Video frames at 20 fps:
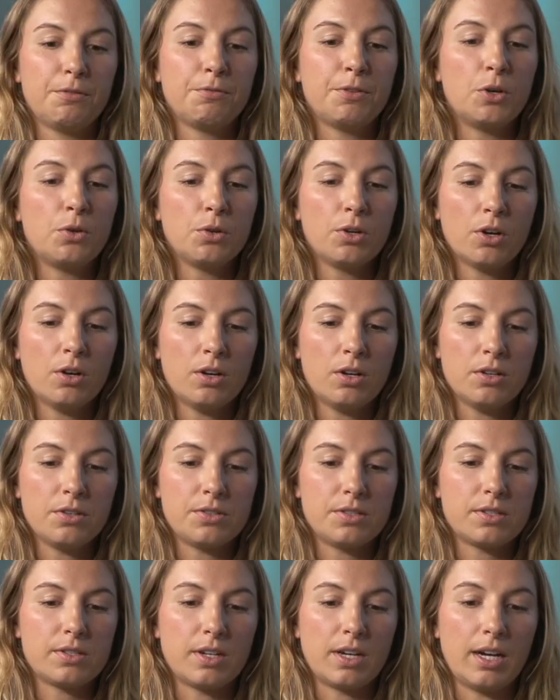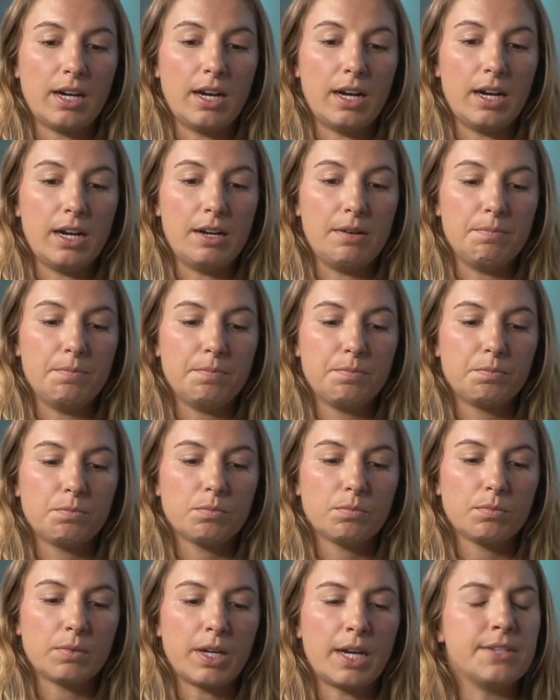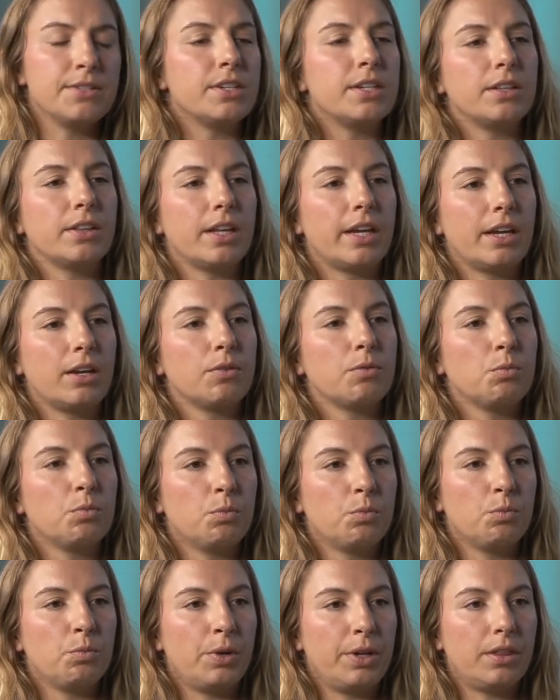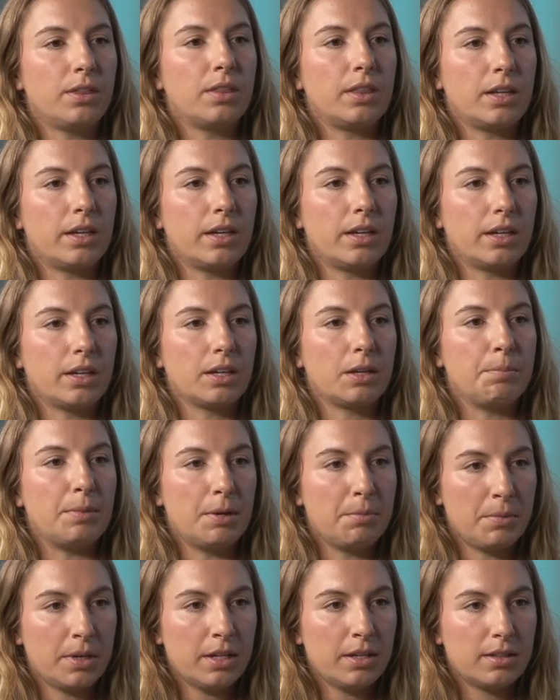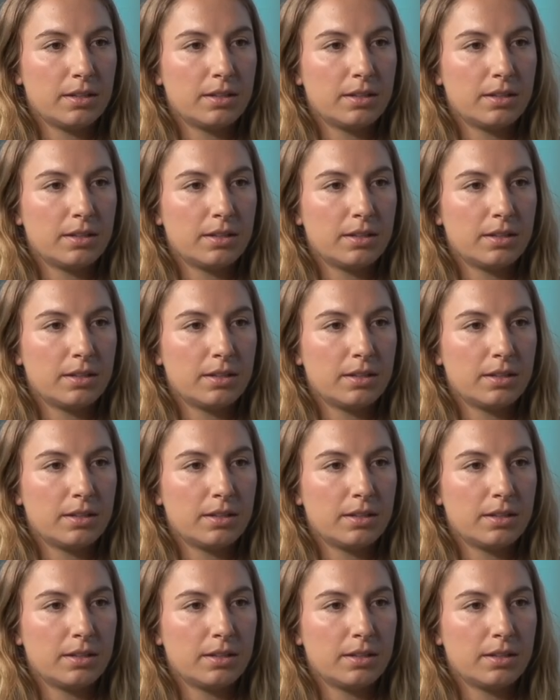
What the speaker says: phone calls, as in like with the commitment.